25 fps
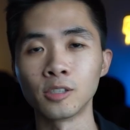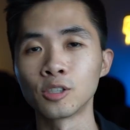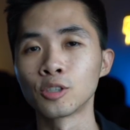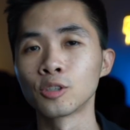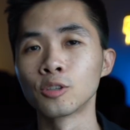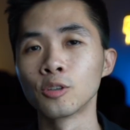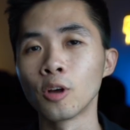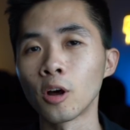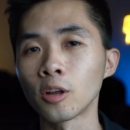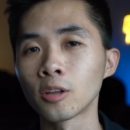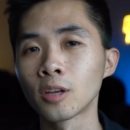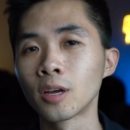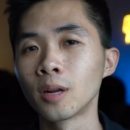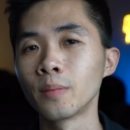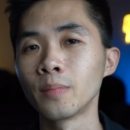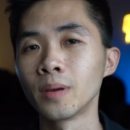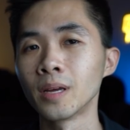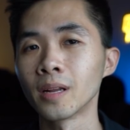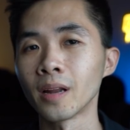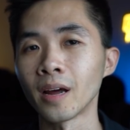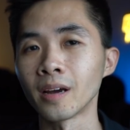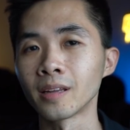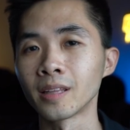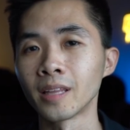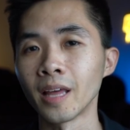it's not gonna
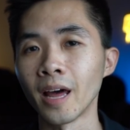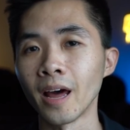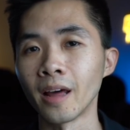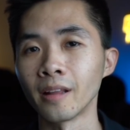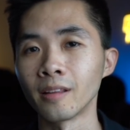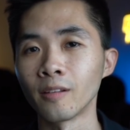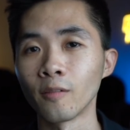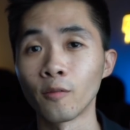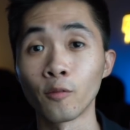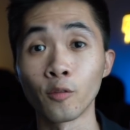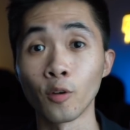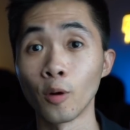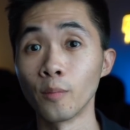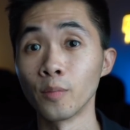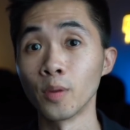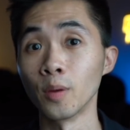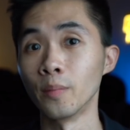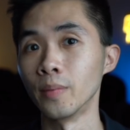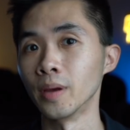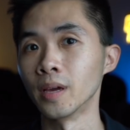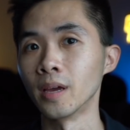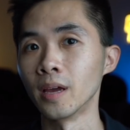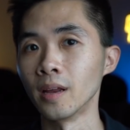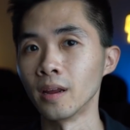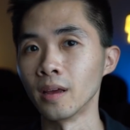be like that from the
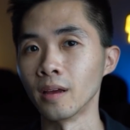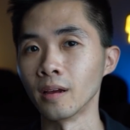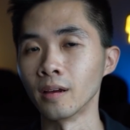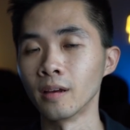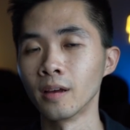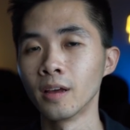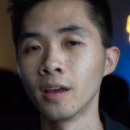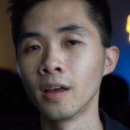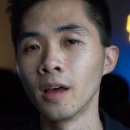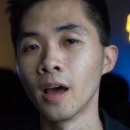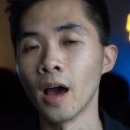beginning.